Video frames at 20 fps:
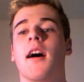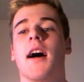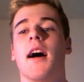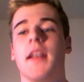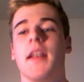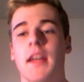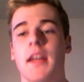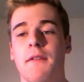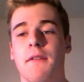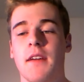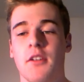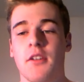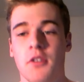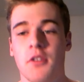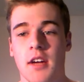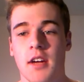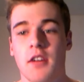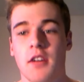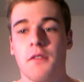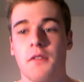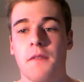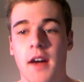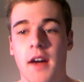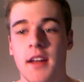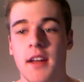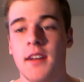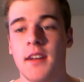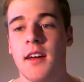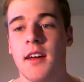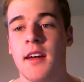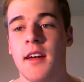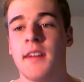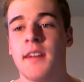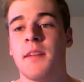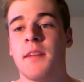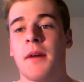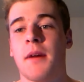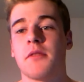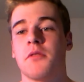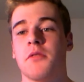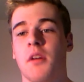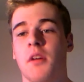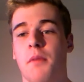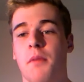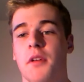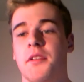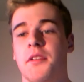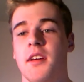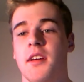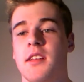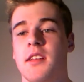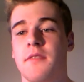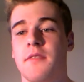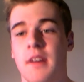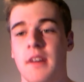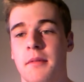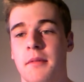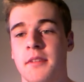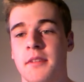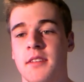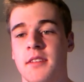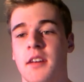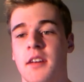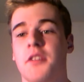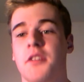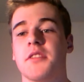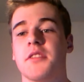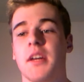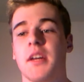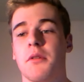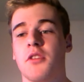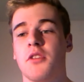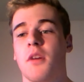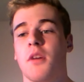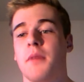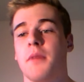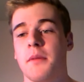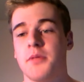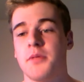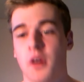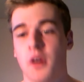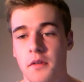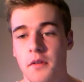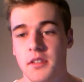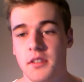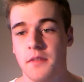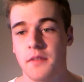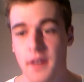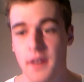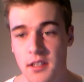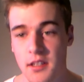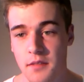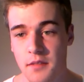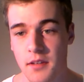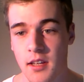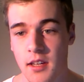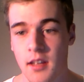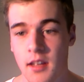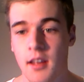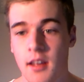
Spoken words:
And if you don't get enough fat in your diet, you might as well not bother taking these vitamins in, because they will not be absorbed as effectively.